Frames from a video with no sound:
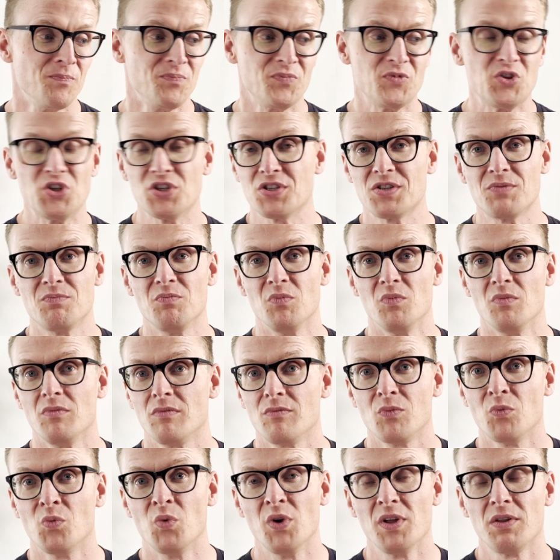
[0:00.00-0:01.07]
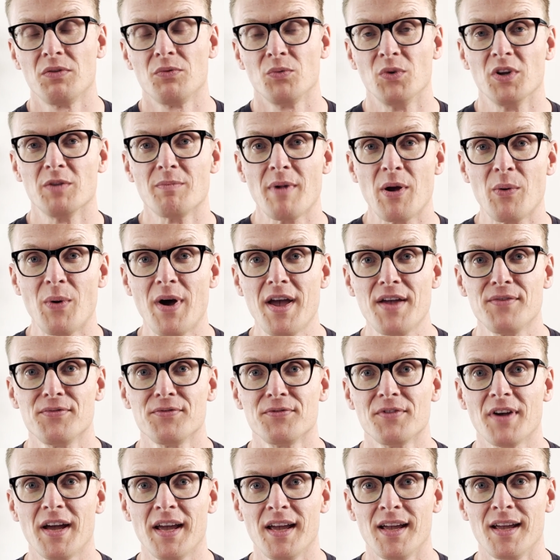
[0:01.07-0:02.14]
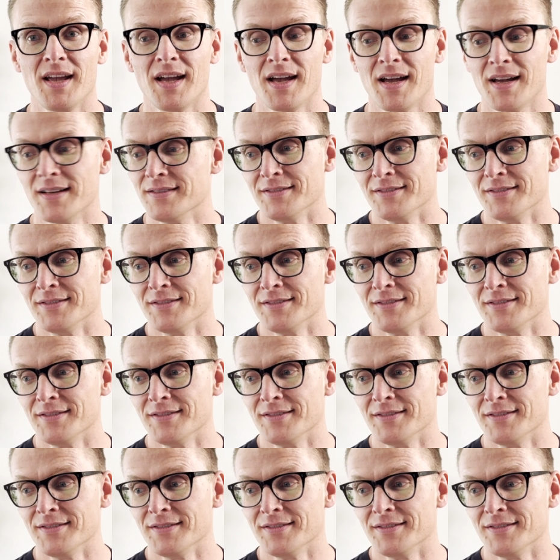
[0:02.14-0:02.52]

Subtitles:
just with my wife, I